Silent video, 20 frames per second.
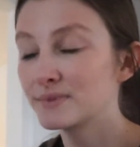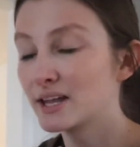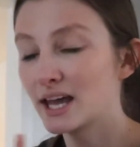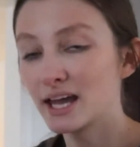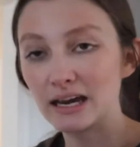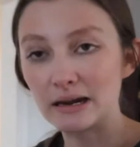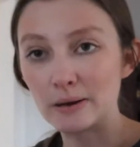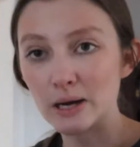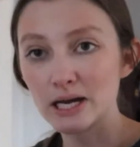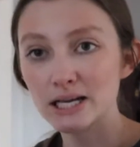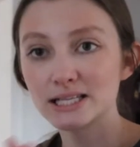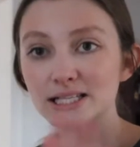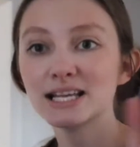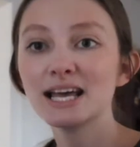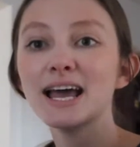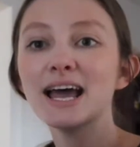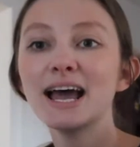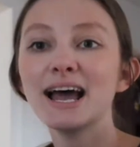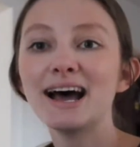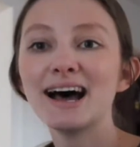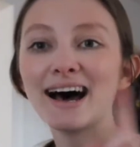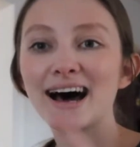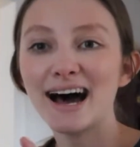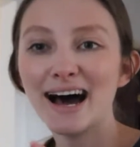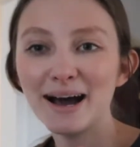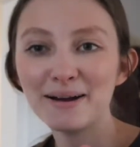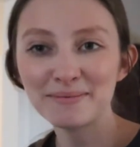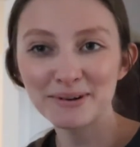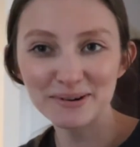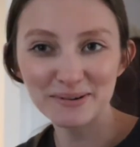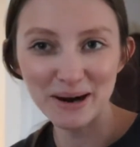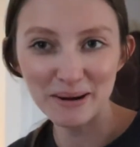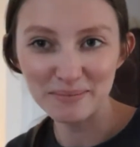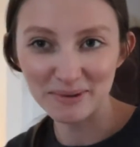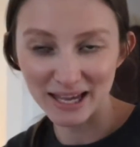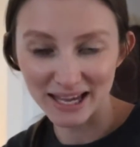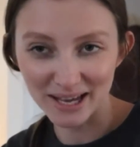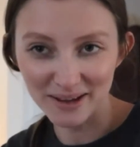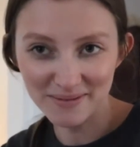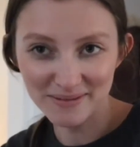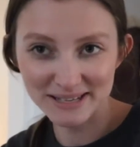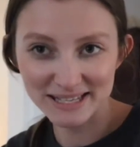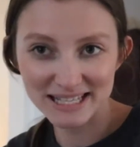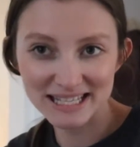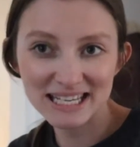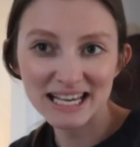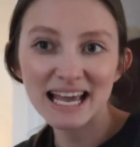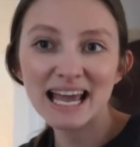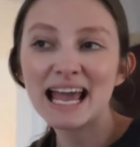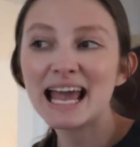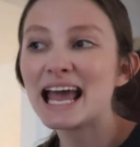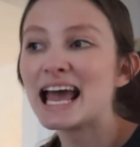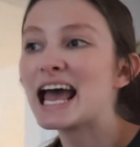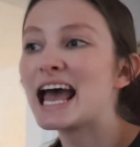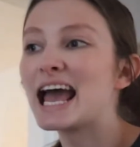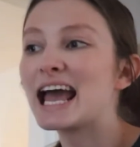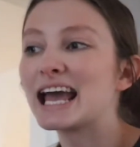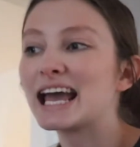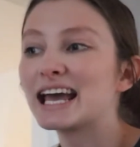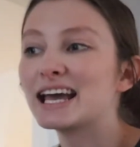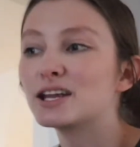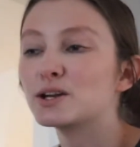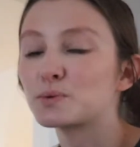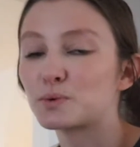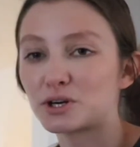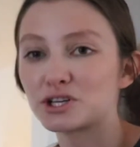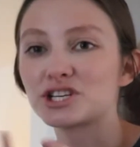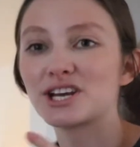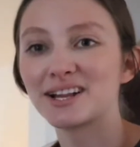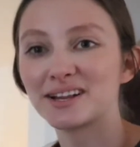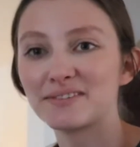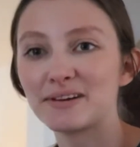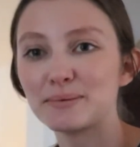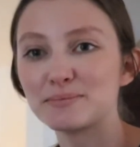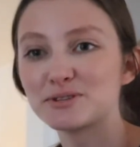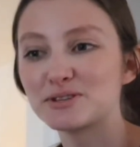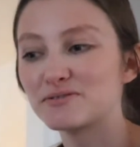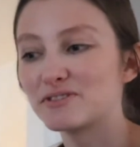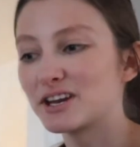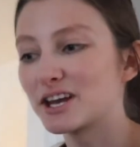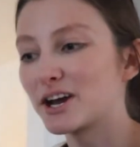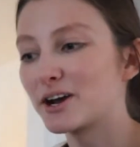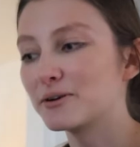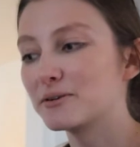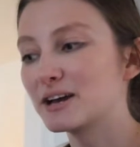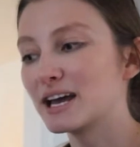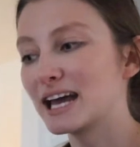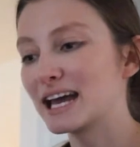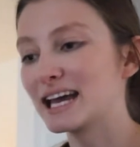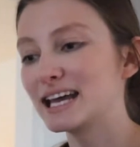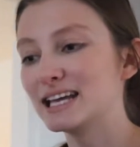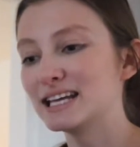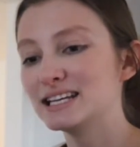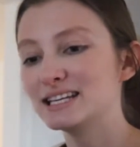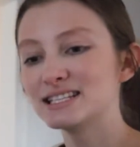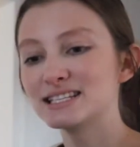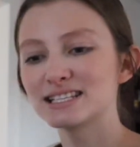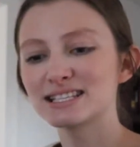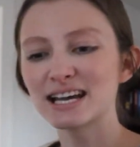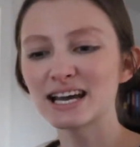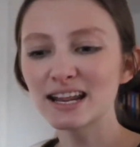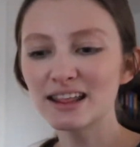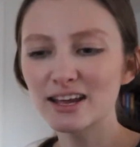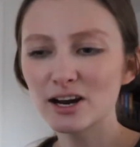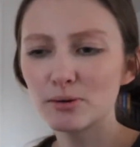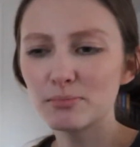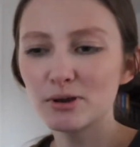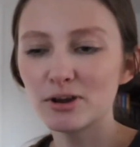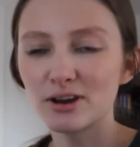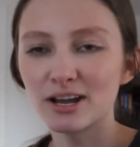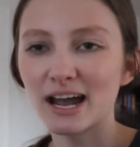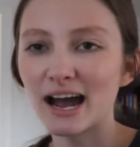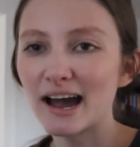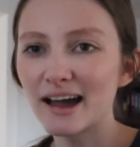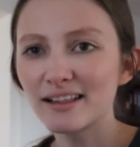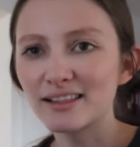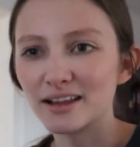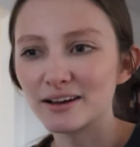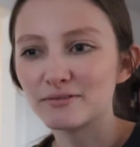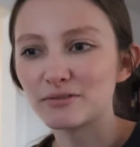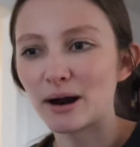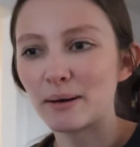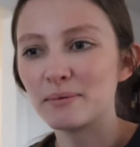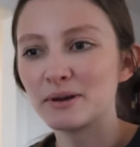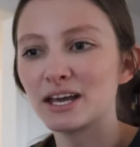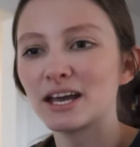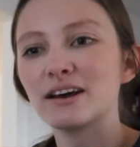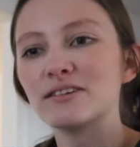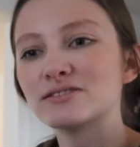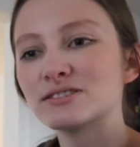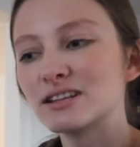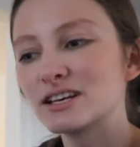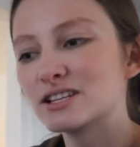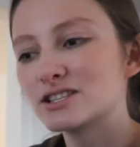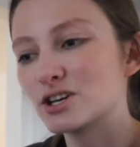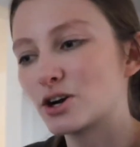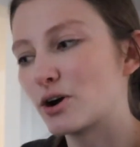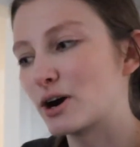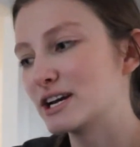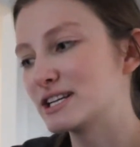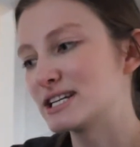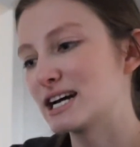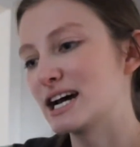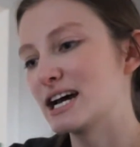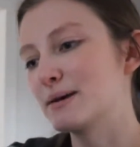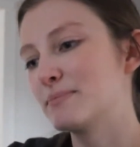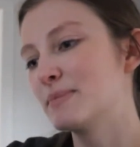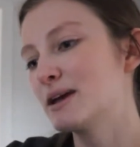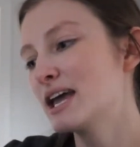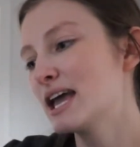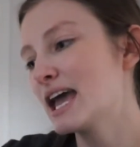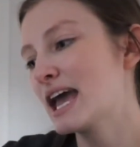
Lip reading: Anyways, I'm gonna wrap gifts and watch Haley Pam's new video. And it's kind of therapeutic. I love wrapping gifts. I think it's a great time.